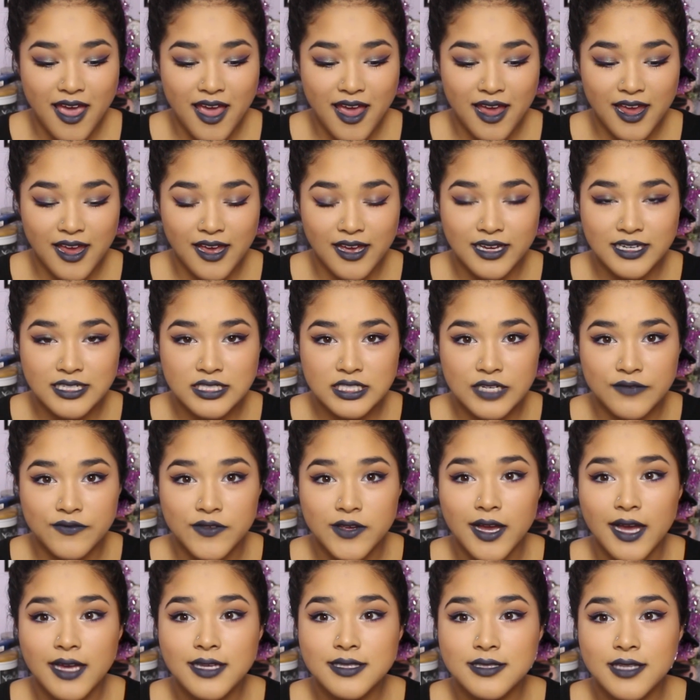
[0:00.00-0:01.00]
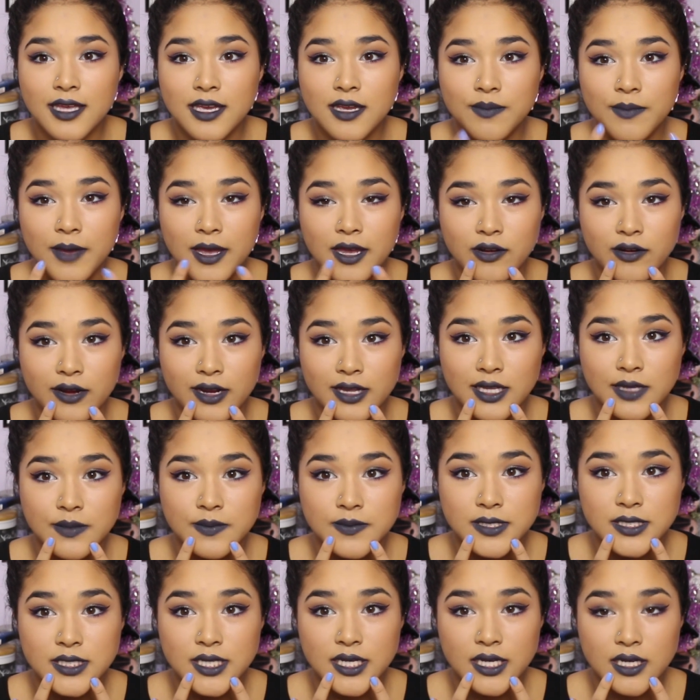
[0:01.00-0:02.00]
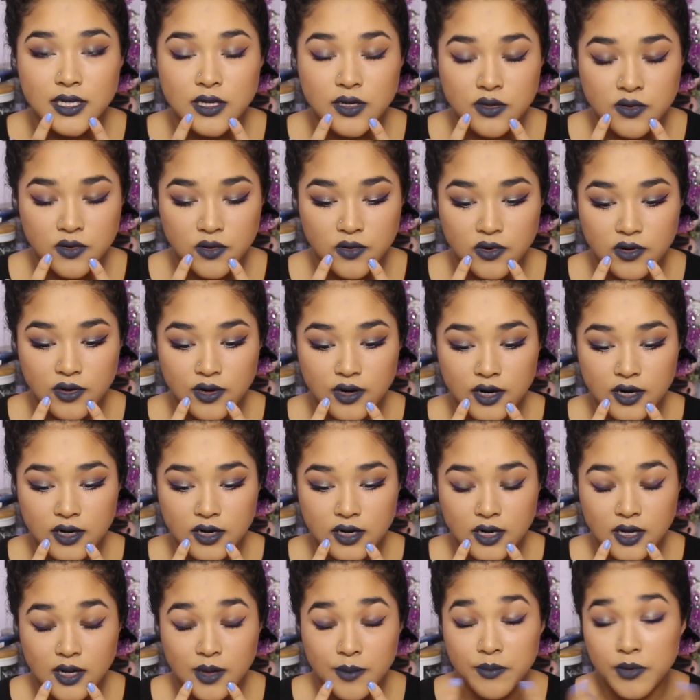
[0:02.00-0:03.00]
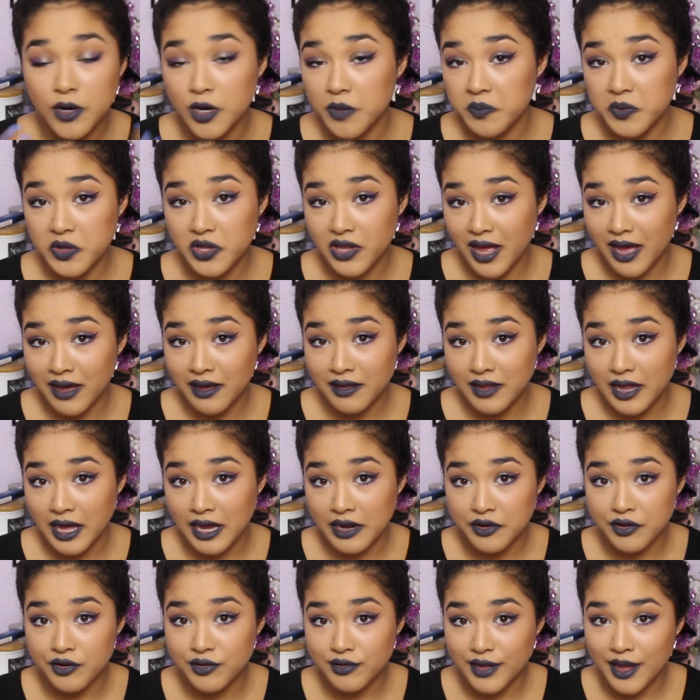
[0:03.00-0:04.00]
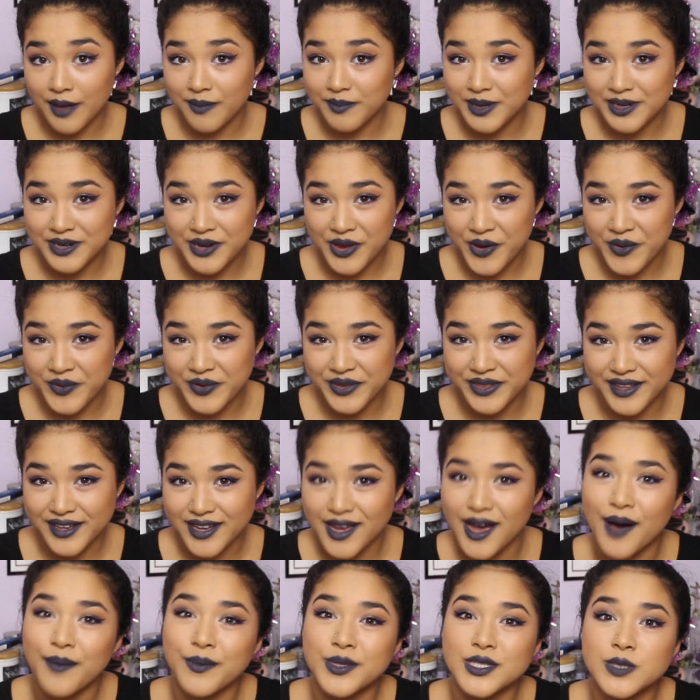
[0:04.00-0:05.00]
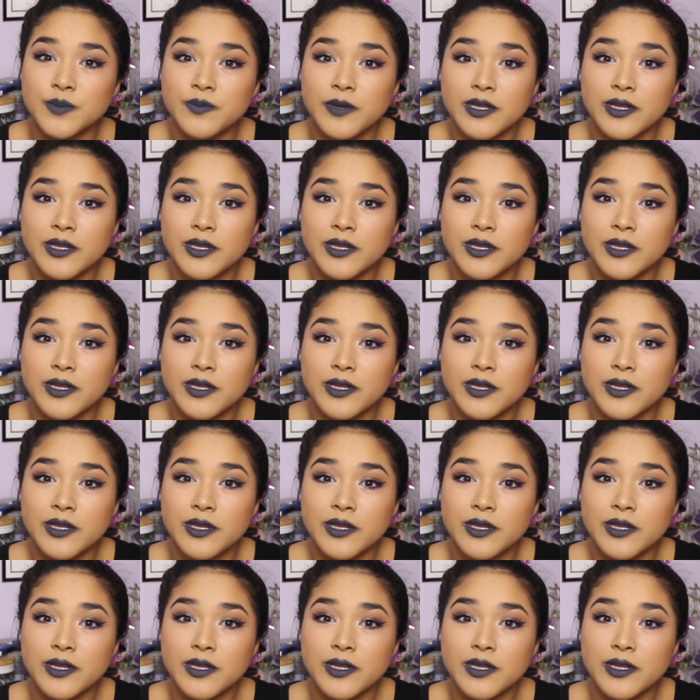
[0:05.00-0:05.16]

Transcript: And if you guys like my gray lipstick or purple eyeliner, let me know in the comments